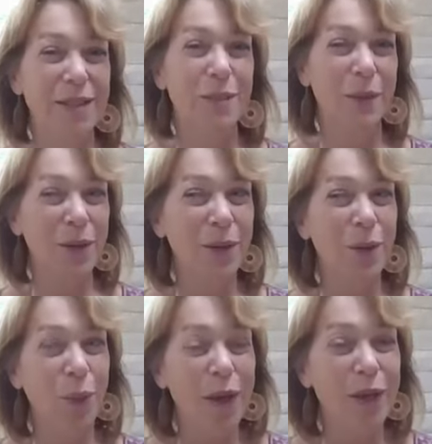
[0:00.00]
It's been
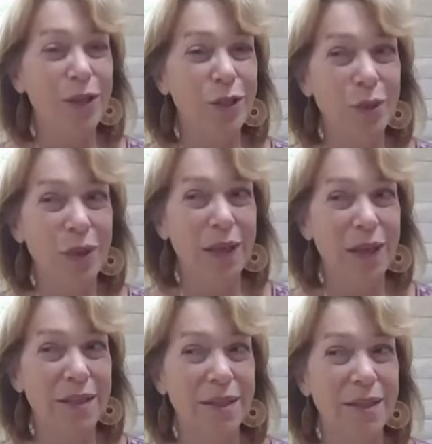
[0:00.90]
quite a journey.
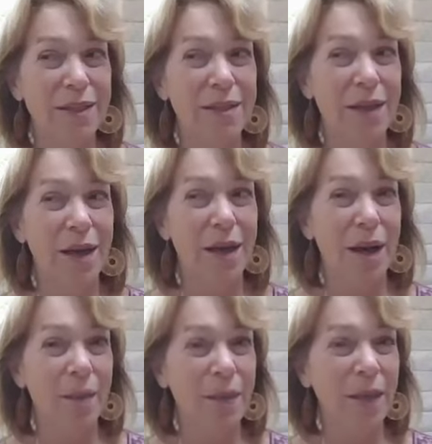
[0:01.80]
Is it
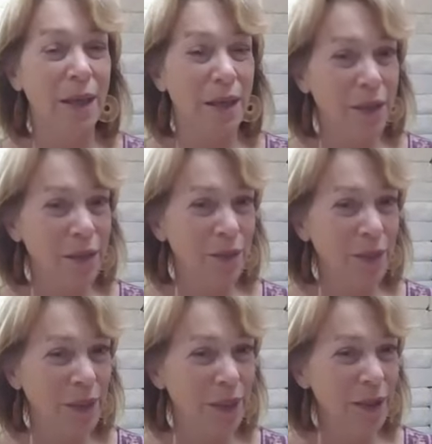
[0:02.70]
coming into
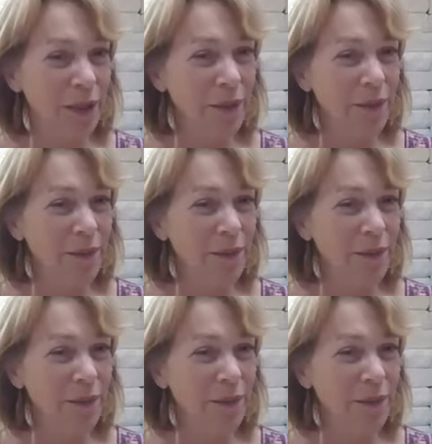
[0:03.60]
a year?